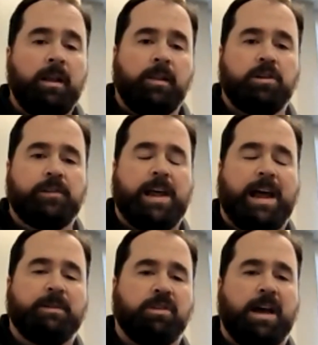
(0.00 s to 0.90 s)
Those of you that
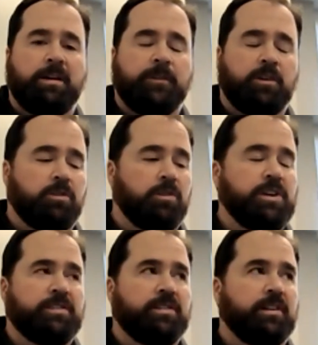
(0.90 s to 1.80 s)
have Mr. Allen for social
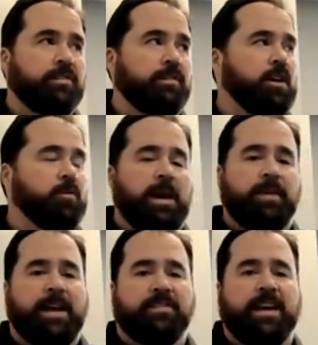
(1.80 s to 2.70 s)
justice, he'll be in
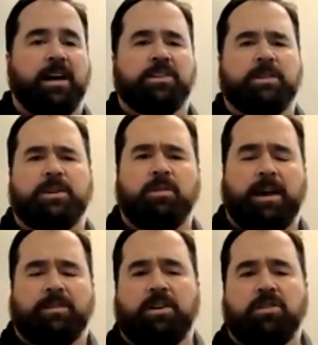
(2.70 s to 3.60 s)
that South Gym, but you
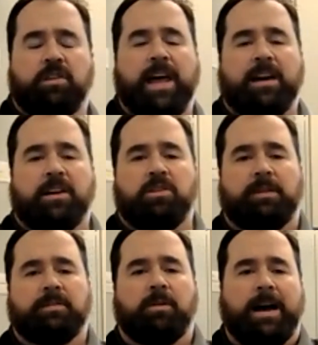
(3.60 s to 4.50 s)
guys are used to that because you
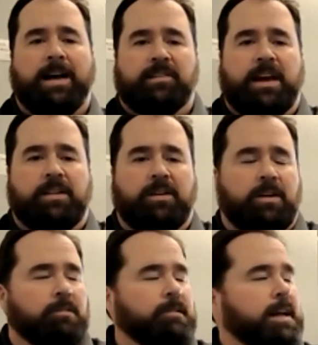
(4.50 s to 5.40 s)
have some classes down there
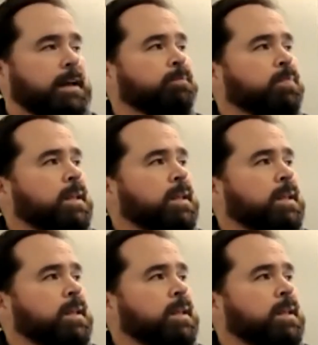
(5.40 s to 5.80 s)
already.